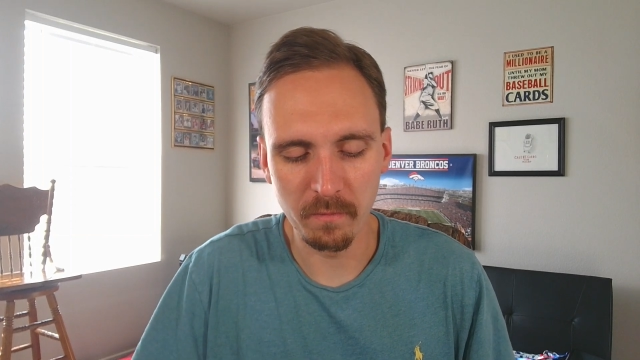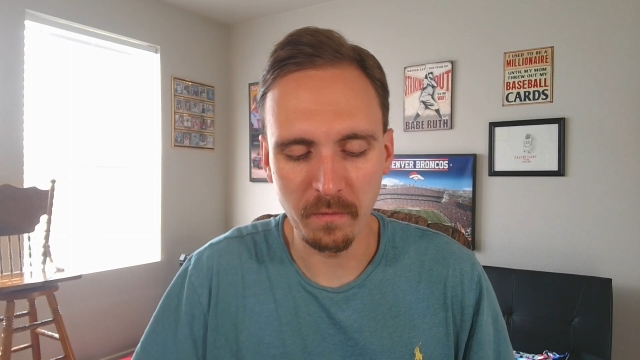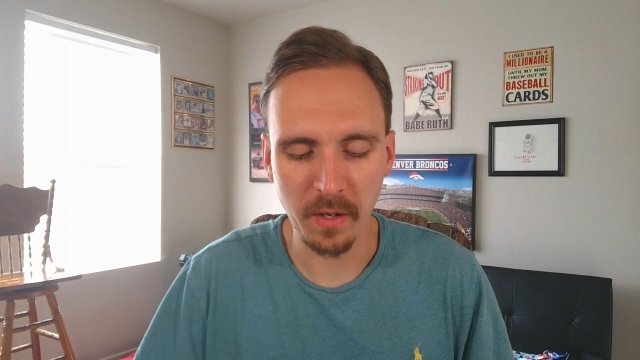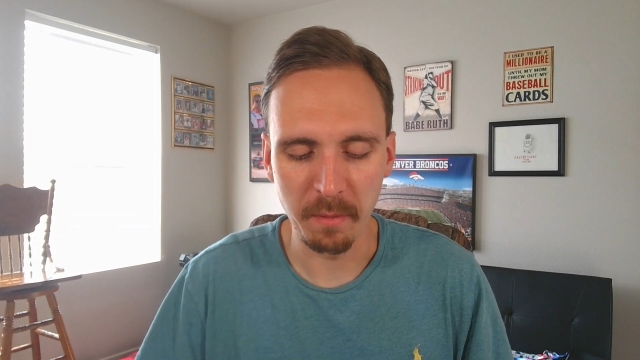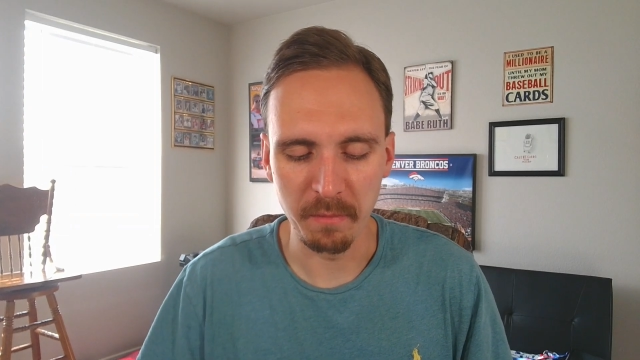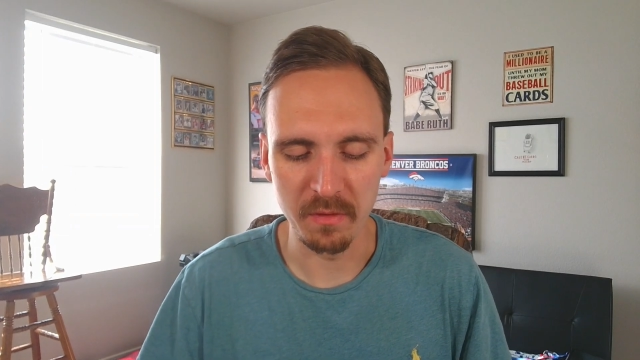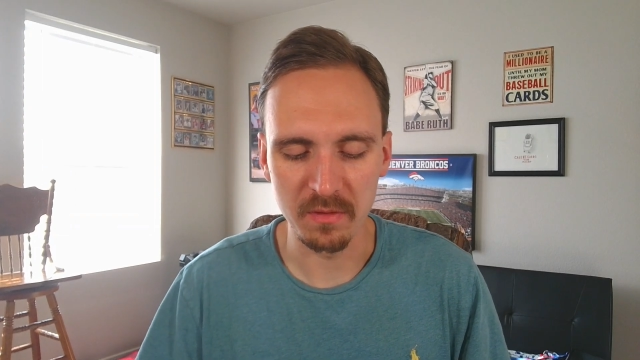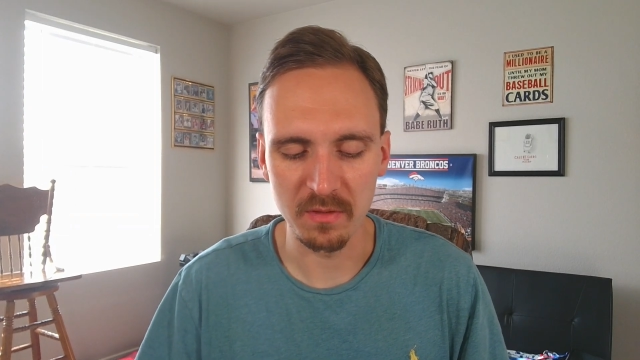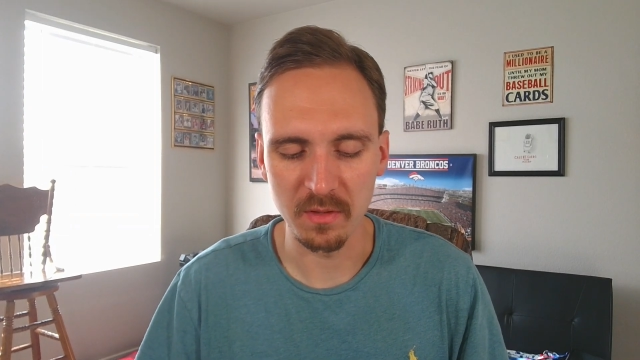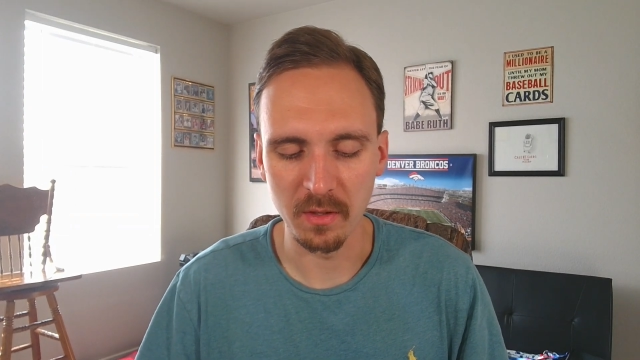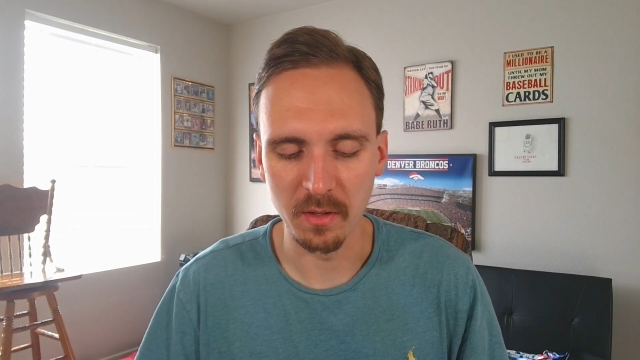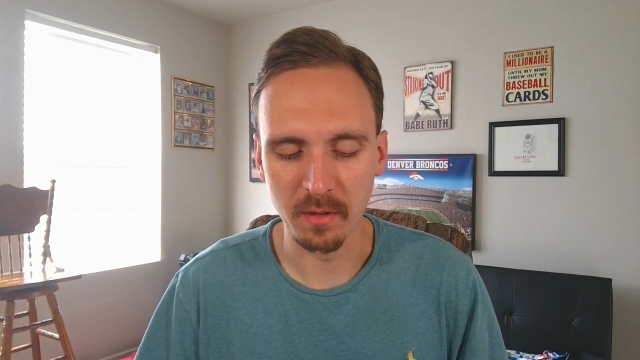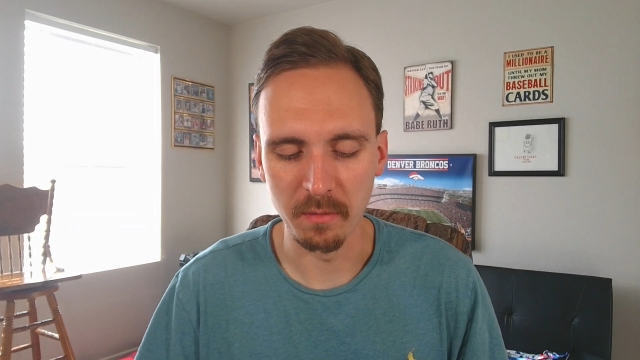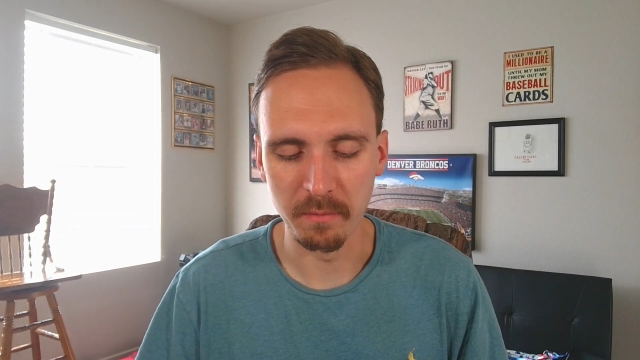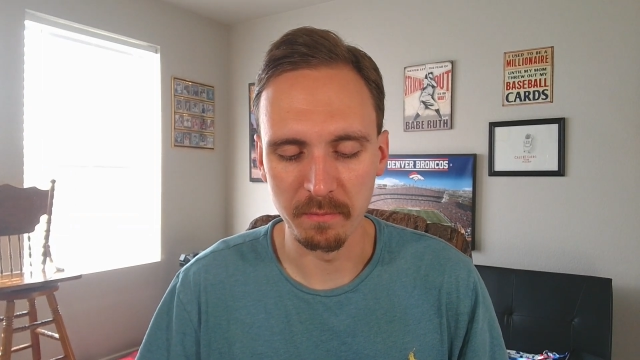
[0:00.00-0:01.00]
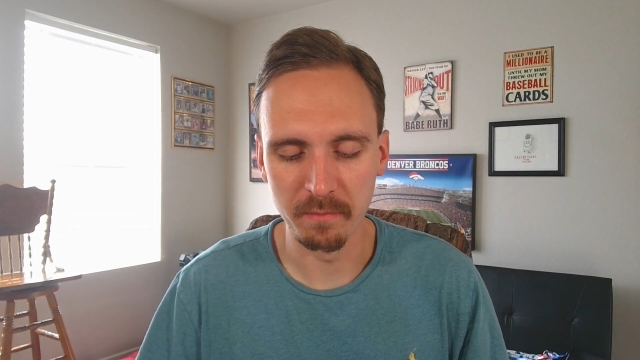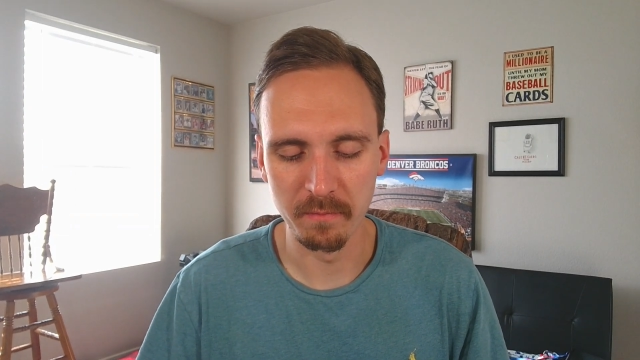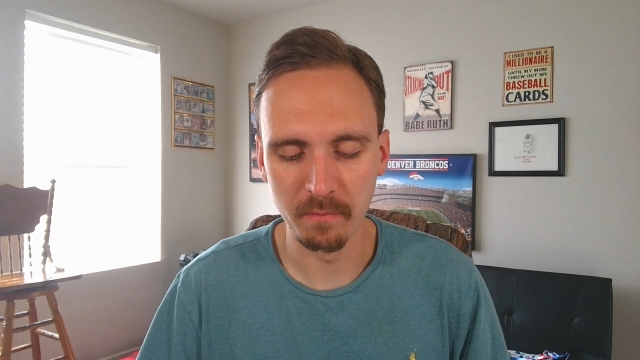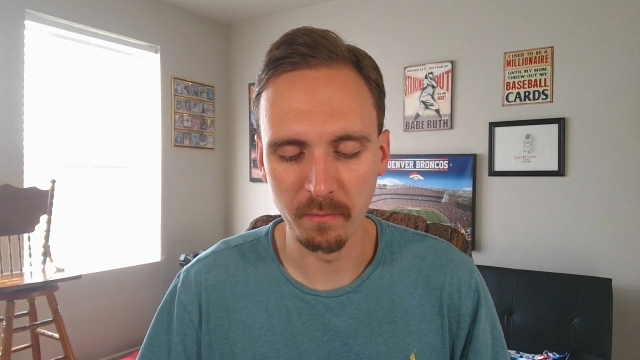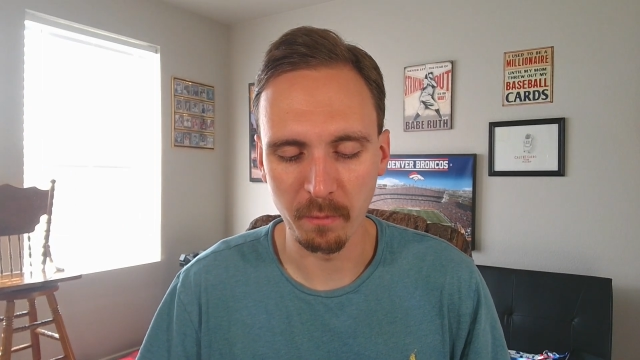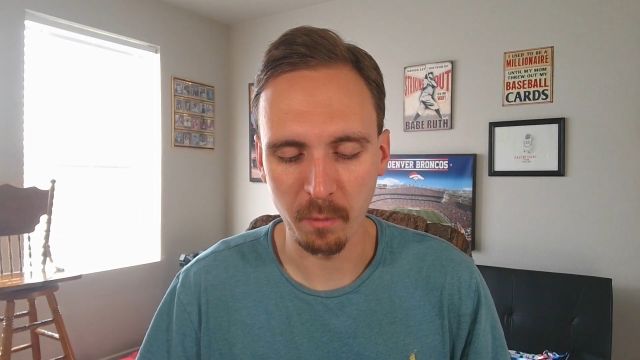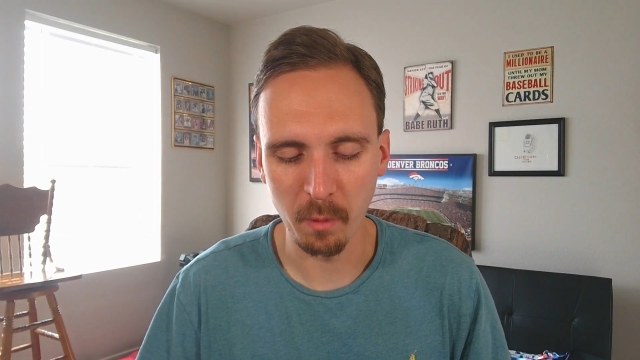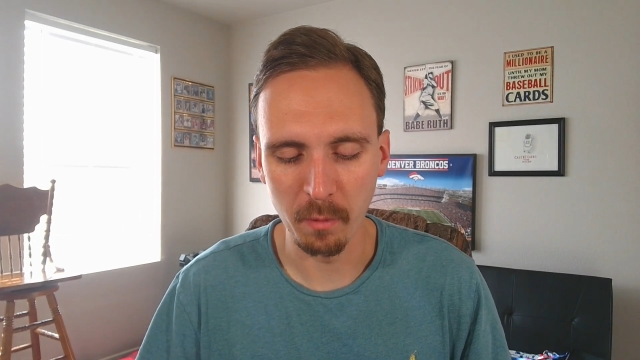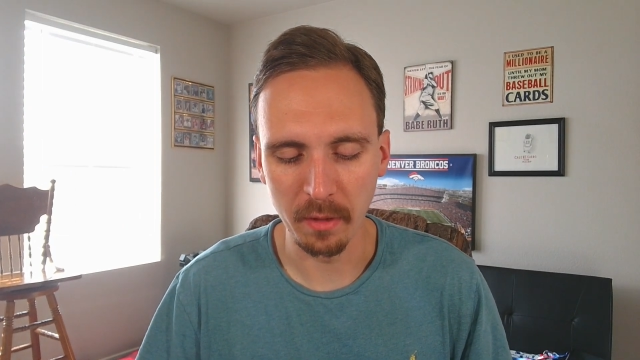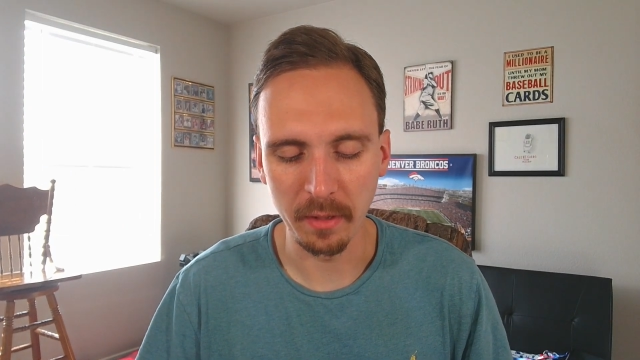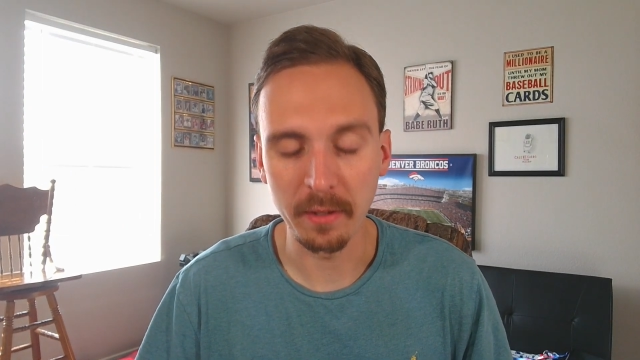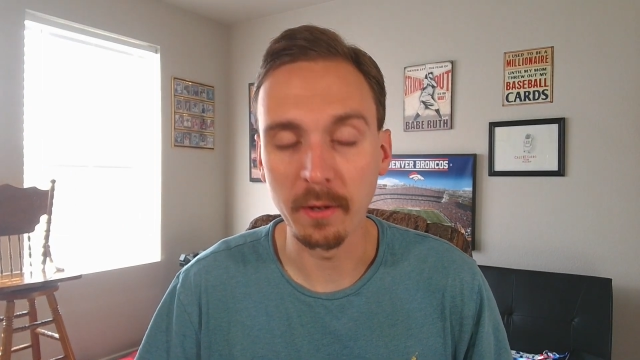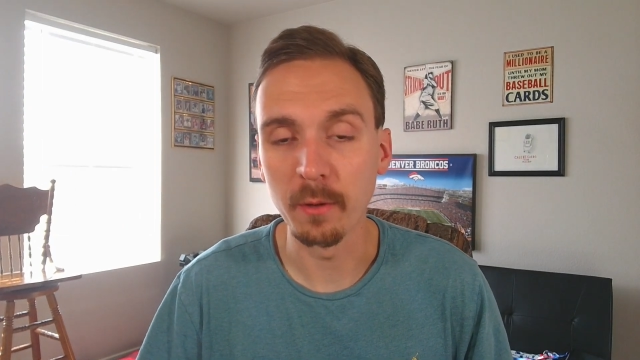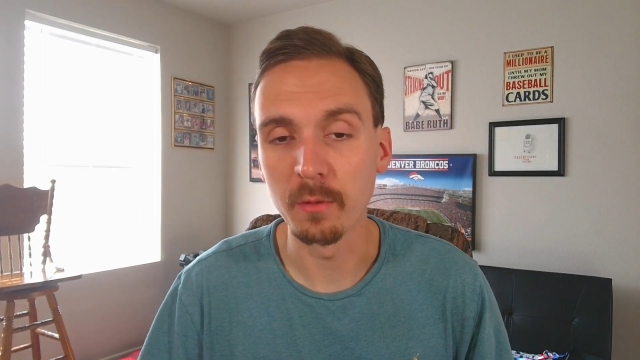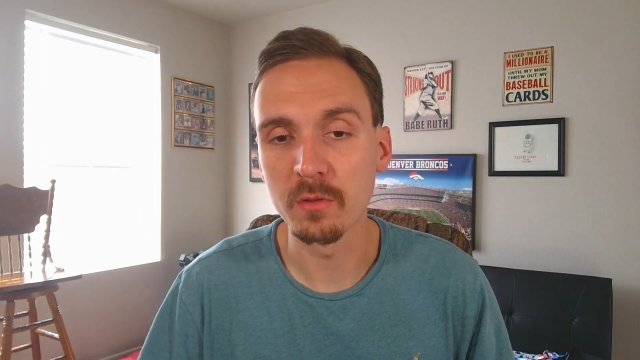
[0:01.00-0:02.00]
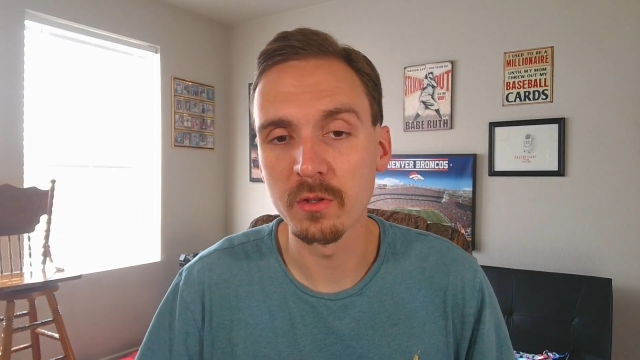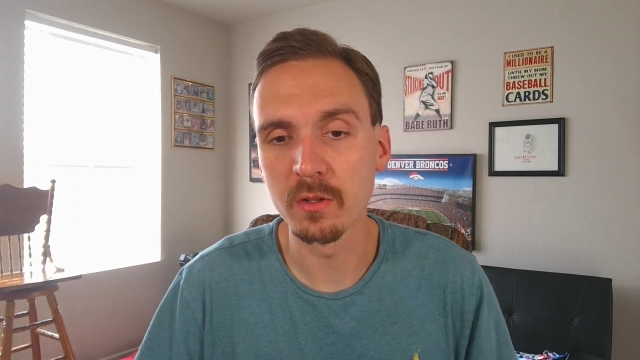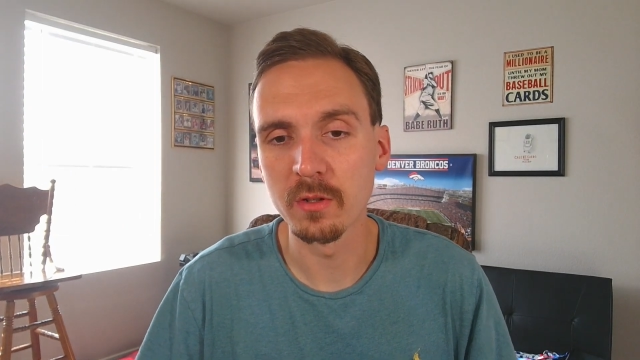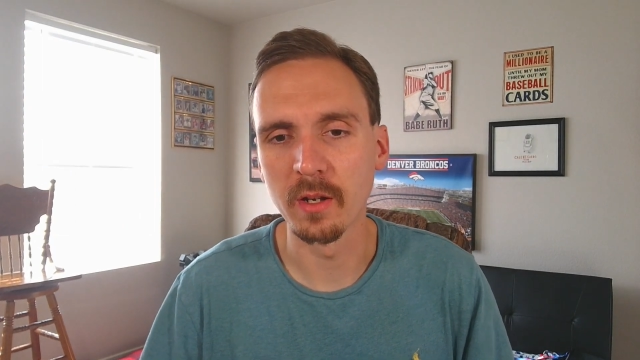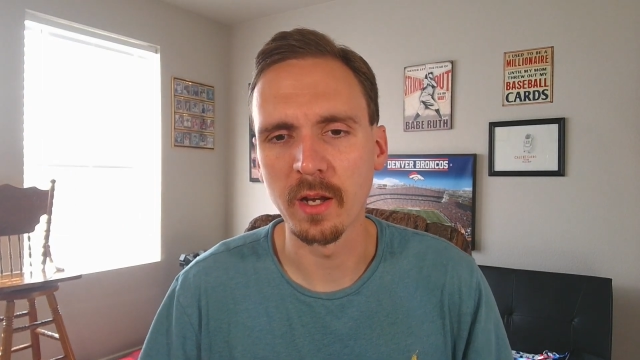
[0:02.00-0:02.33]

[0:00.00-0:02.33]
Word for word: famous uh, throwing coach.